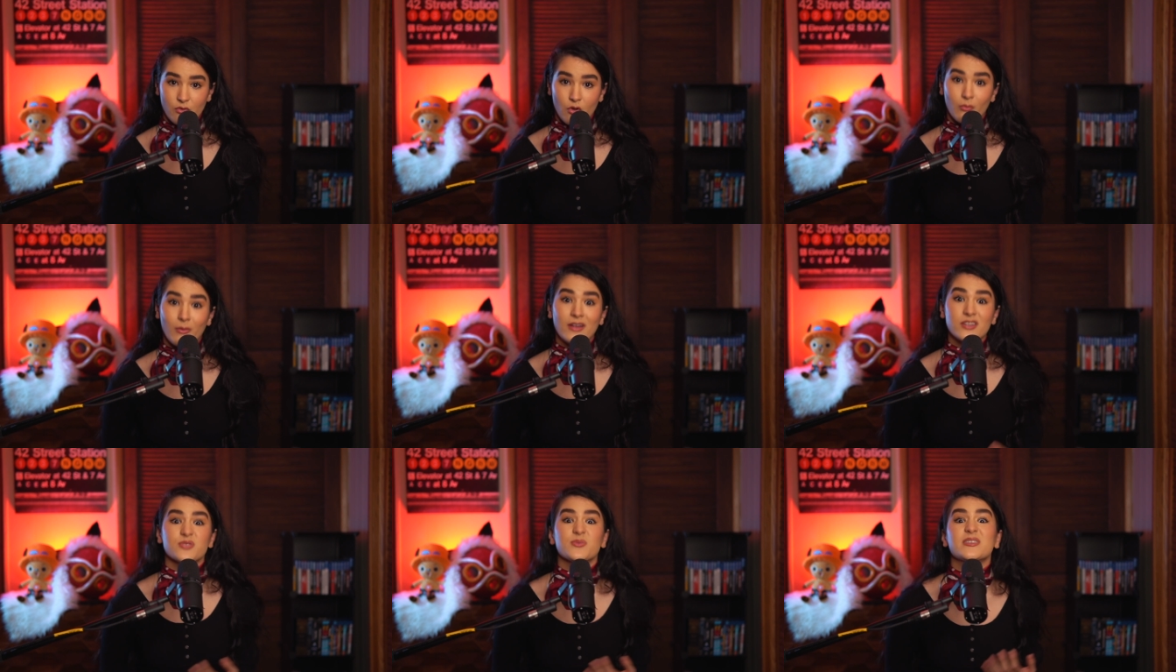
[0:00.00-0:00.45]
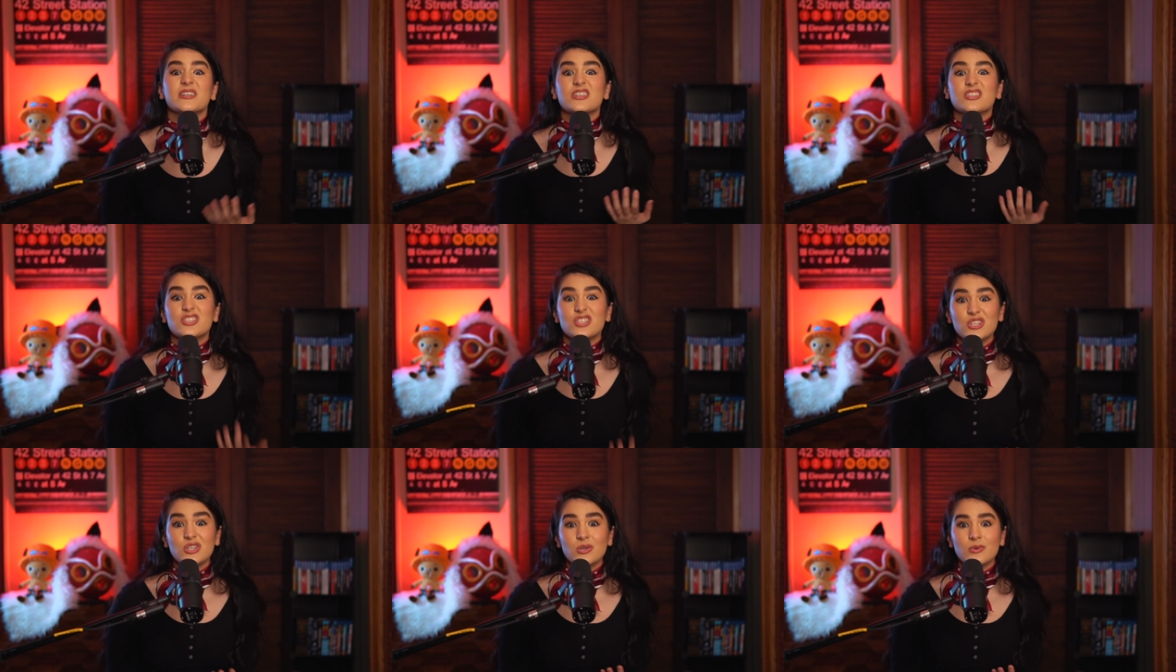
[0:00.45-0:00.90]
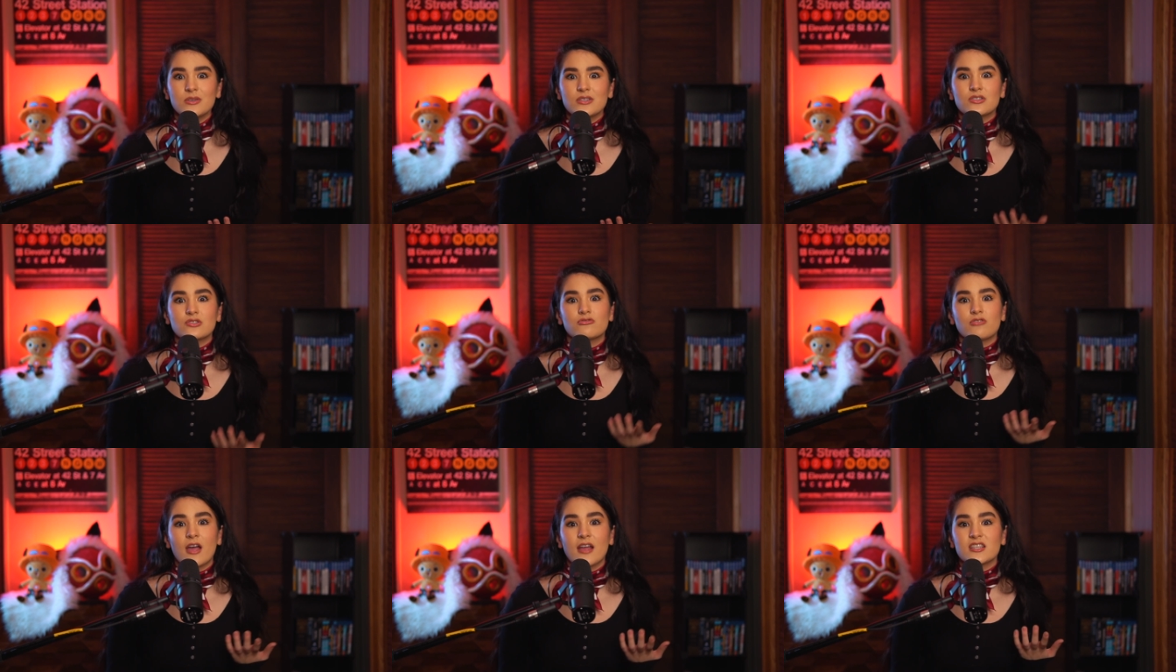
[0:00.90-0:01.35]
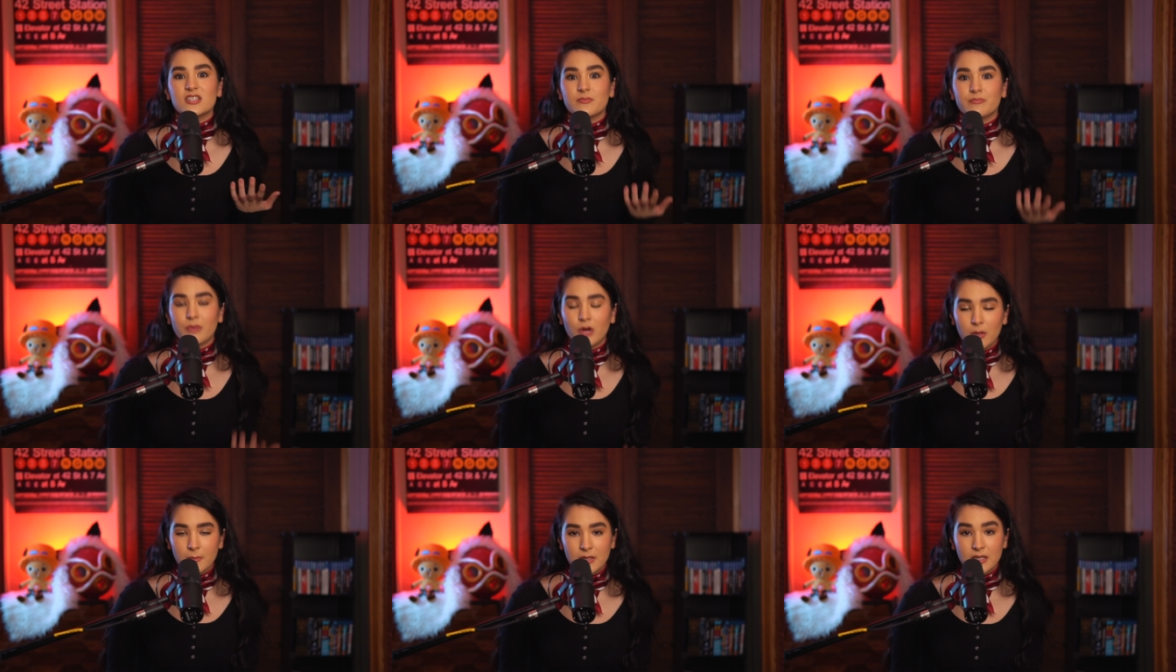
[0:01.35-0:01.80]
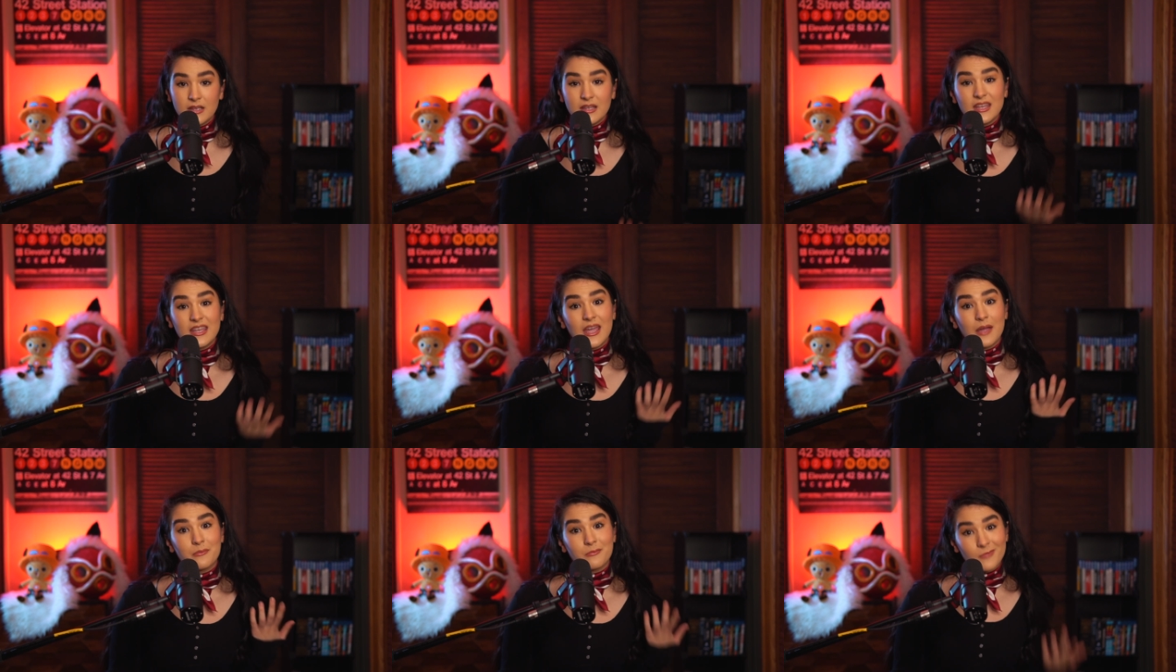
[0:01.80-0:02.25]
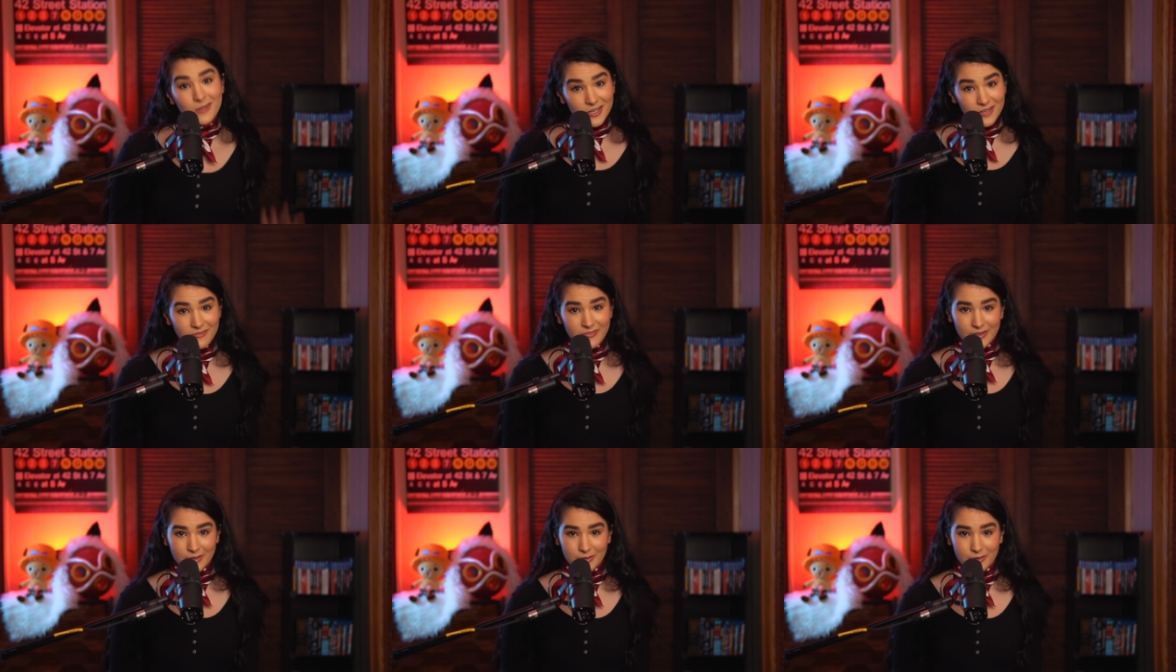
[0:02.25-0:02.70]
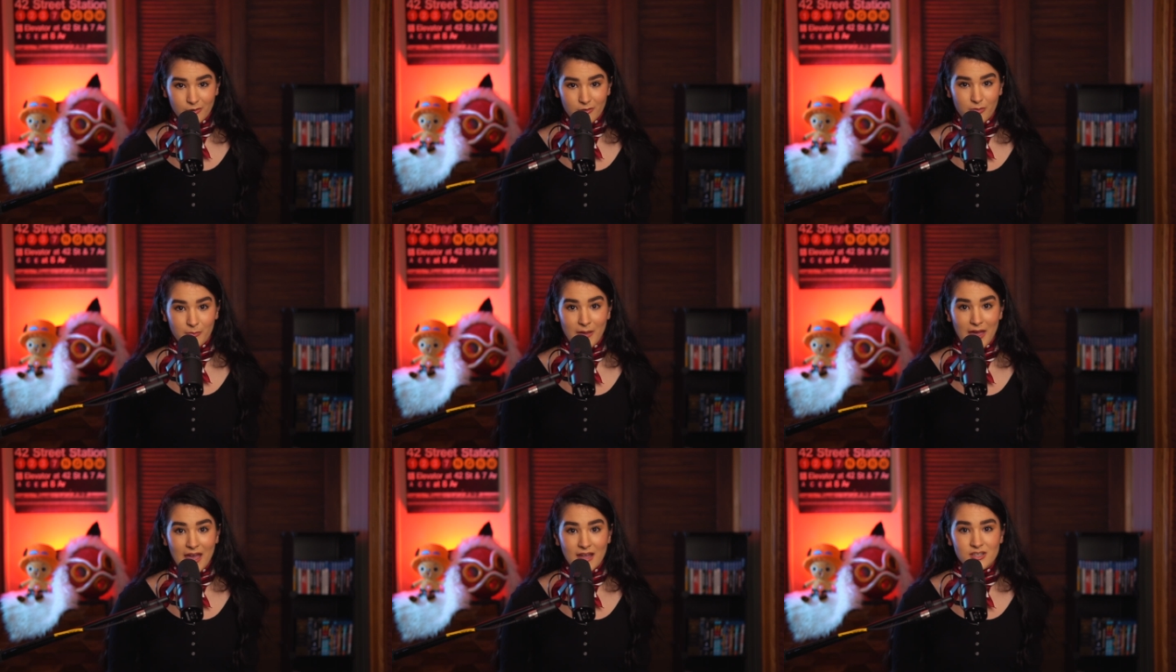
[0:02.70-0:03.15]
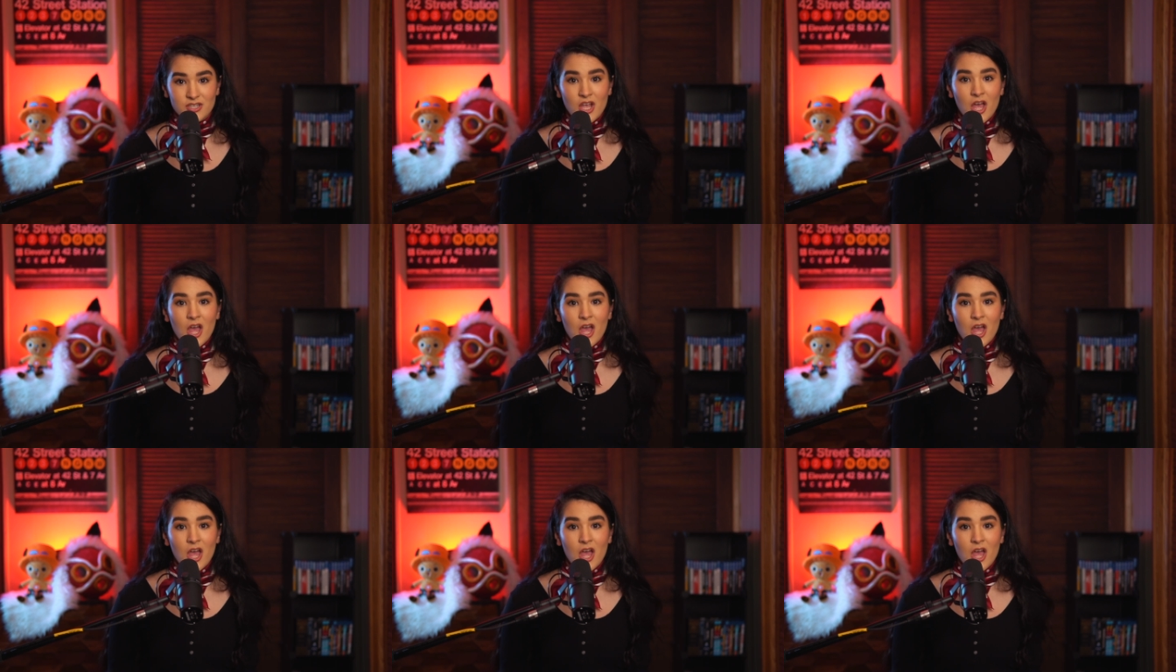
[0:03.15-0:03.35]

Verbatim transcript: while 22 is trying to permanently get rid of their Earth Badge